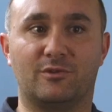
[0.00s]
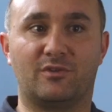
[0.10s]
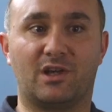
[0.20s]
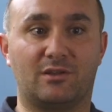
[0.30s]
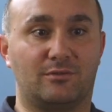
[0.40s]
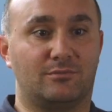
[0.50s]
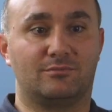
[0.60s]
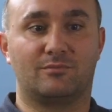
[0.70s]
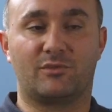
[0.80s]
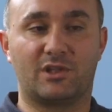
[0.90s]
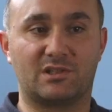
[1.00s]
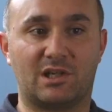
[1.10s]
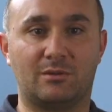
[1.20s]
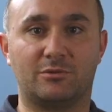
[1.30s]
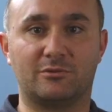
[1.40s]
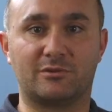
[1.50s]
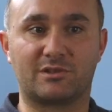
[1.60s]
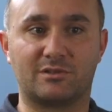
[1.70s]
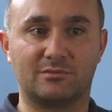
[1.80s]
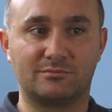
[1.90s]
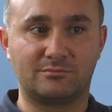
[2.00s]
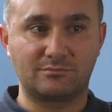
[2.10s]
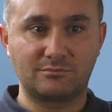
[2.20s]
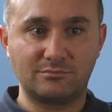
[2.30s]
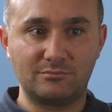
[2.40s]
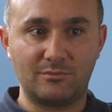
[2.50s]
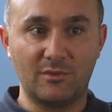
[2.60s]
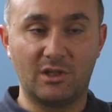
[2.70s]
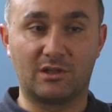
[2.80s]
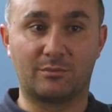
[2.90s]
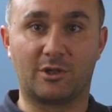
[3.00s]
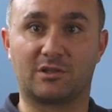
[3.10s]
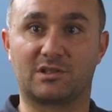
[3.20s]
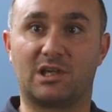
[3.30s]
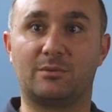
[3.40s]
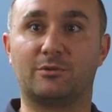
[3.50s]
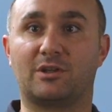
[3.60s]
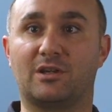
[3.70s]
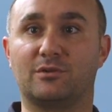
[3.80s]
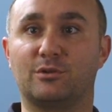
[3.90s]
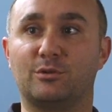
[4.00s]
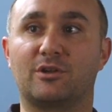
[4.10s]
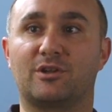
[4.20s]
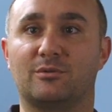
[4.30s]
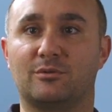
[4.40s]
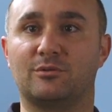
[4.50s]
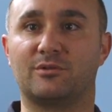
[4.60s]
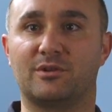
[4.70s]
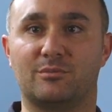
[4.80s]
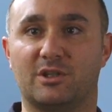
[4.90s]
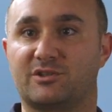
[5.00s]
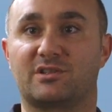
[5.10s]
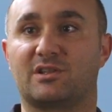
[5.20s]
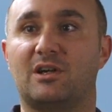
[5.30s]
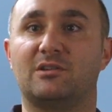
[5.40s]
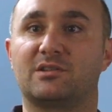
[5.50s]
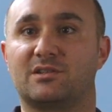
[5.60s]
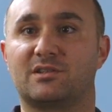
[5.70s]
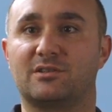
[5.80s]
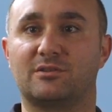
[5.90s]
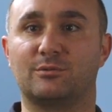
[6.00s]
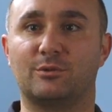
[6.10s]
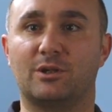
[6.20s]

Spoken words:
We've had examples in the America's Cup where you have a quirky rule that measures the hulls in a certain